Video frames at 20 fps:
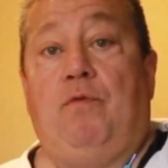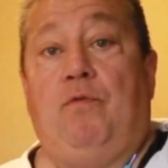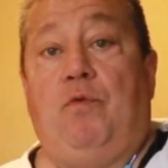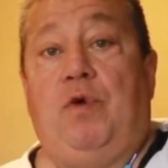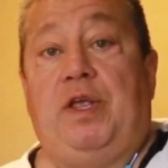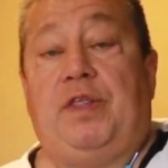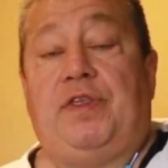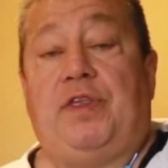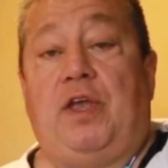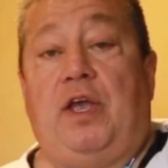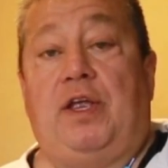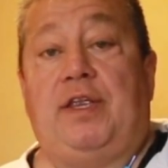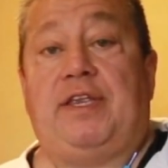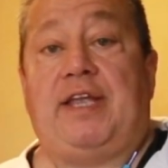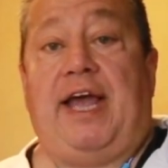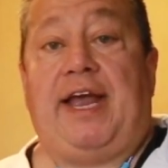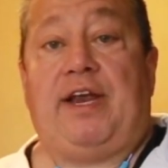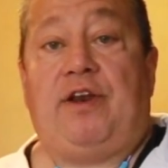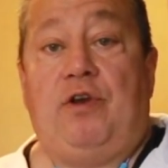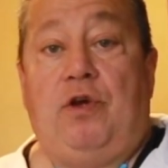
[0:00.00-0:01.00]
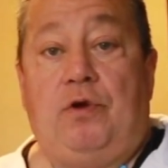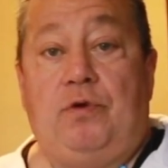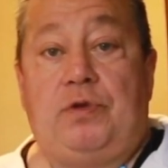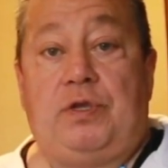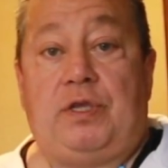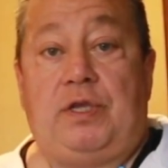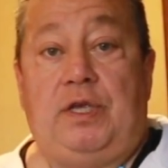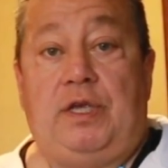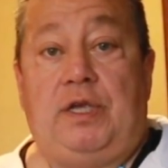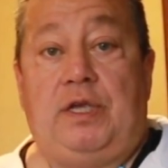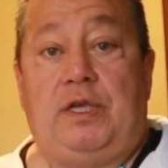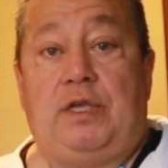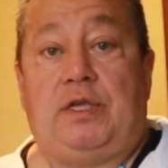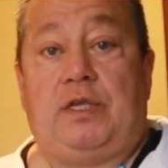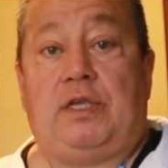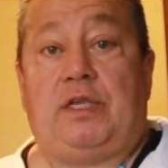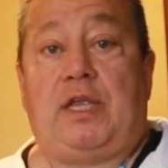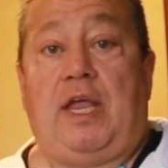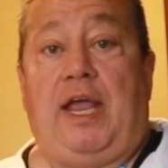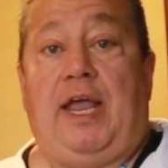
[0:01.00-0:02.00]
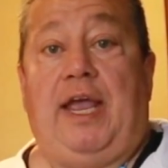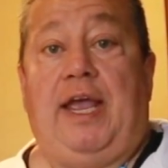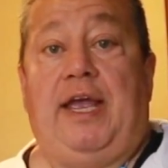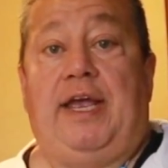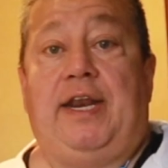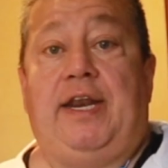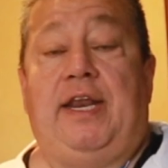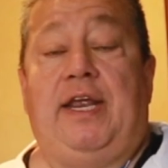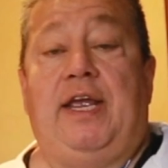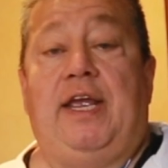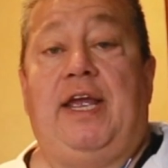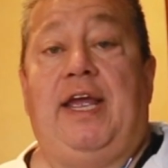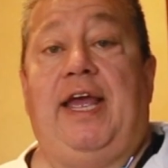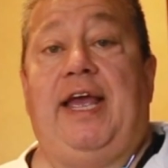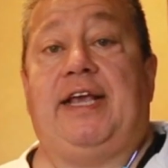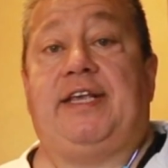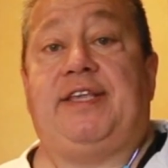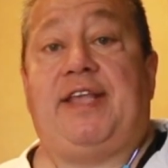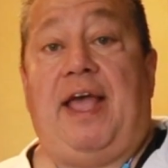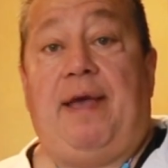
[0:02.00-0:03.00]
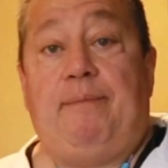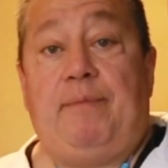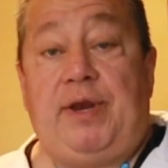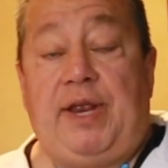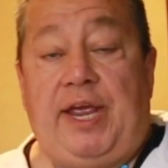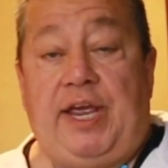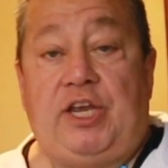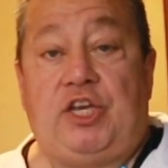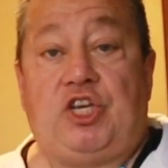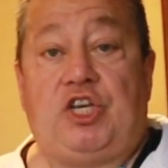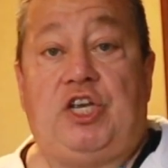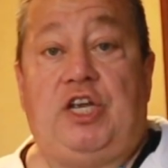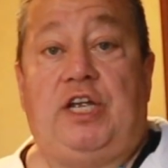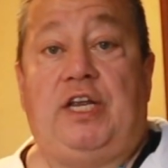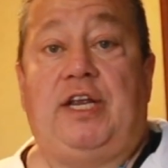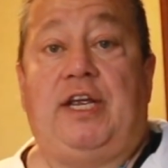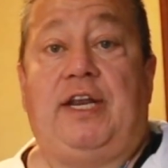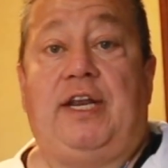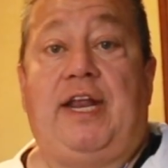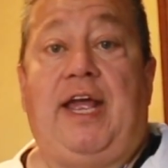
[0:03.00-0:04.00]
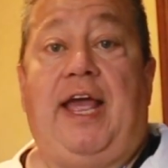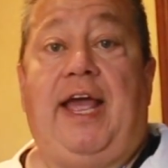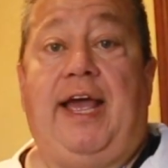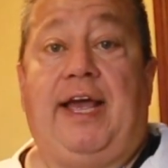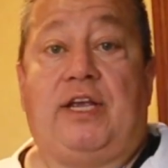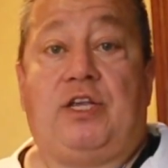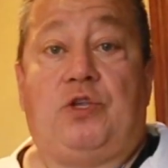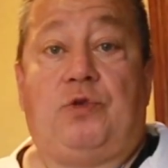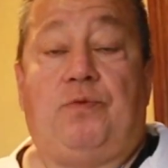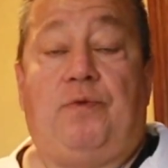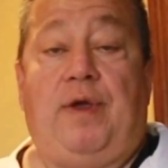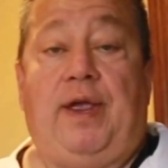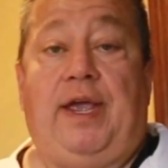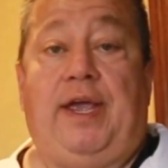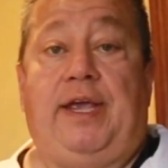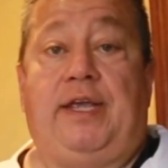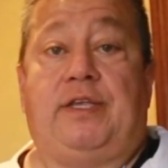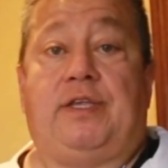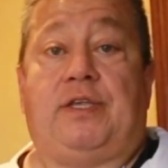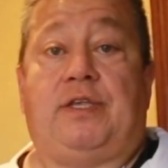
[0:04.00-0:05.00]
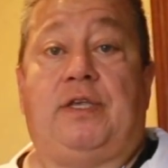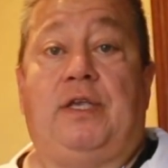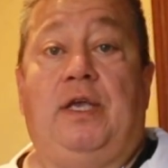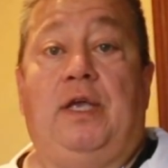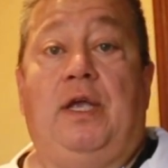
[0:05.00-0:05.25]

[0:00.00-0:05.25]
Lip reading: with diagnosis and examination and x-rays